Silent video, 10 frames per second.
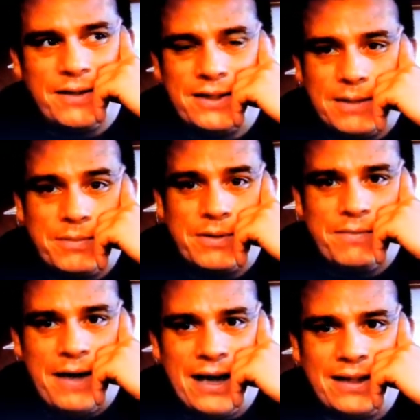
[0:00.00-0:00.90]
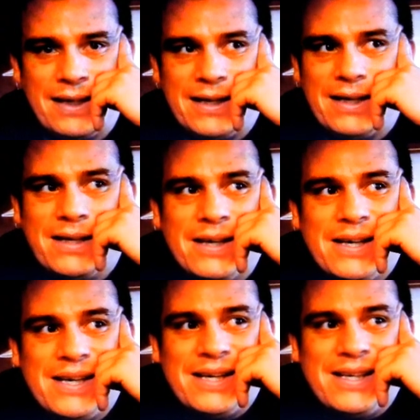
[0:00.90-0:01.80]
face up to the fact that
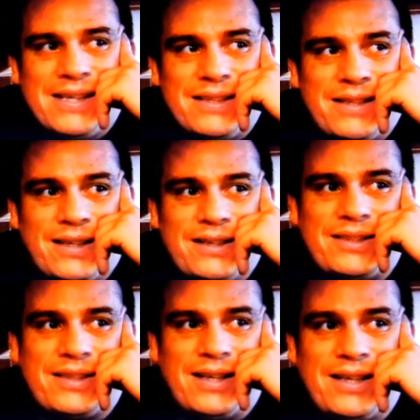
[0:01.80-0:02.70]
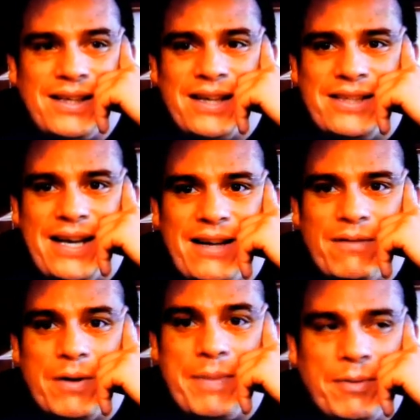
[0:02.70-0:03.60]
there's a
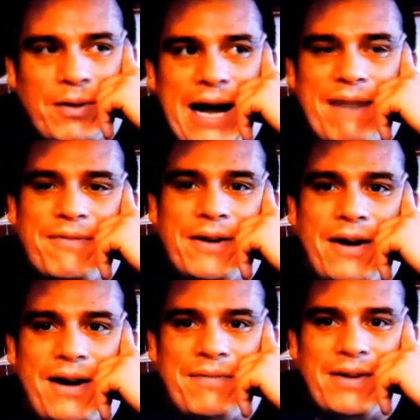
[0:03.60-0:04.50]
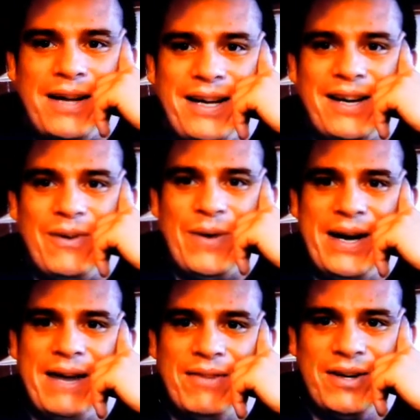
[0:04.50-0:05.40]
takeover, people laugh it off. They're like, oh,
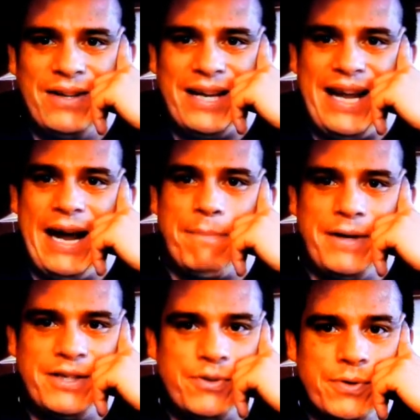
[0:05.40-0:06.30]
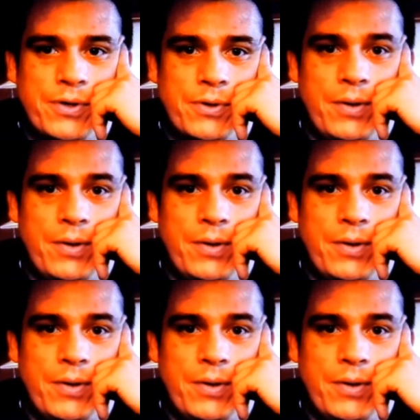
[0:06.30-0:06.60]
whatever, that can't be true.